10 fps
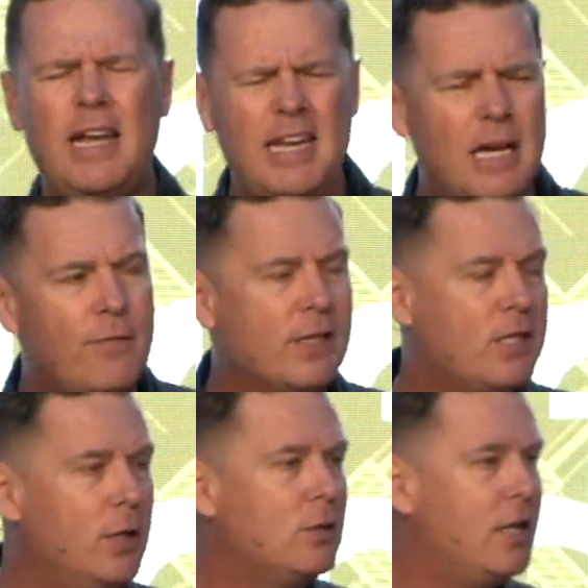any of
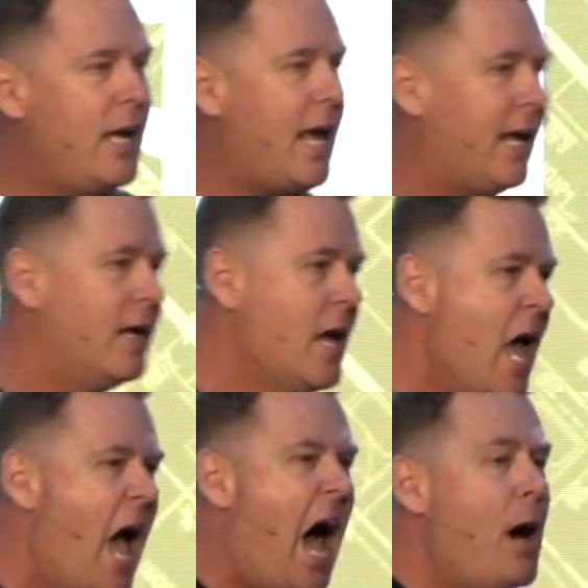us here today,
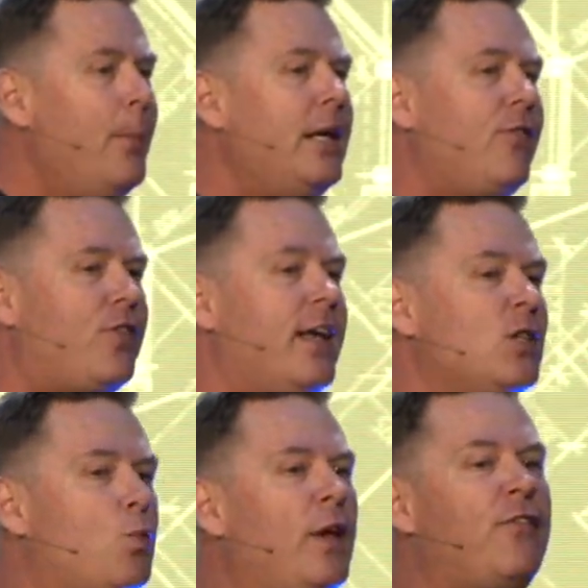how many
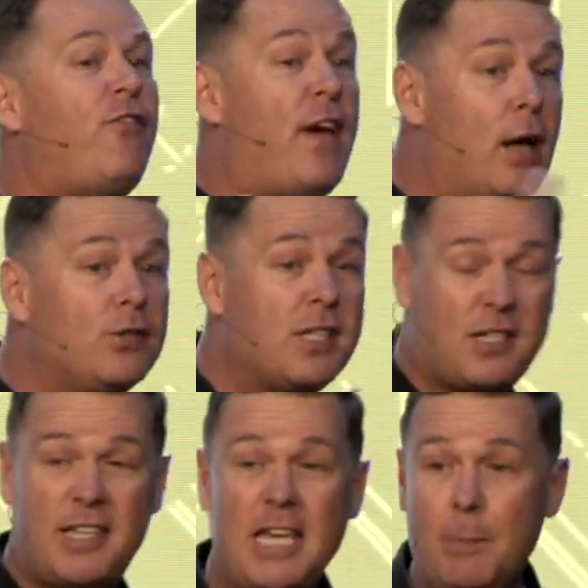things we failed to
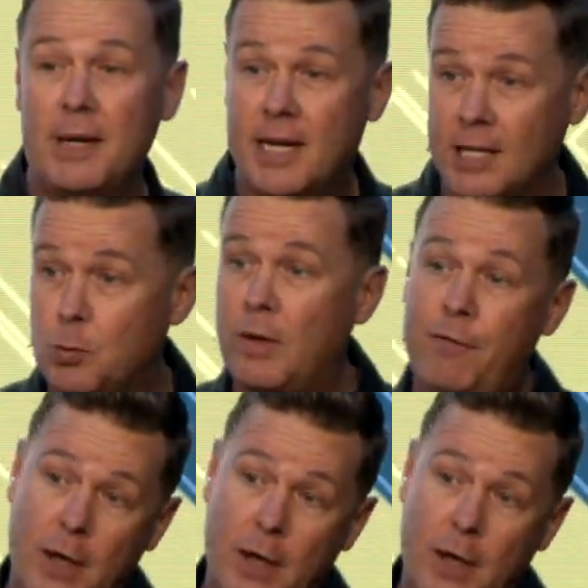see because we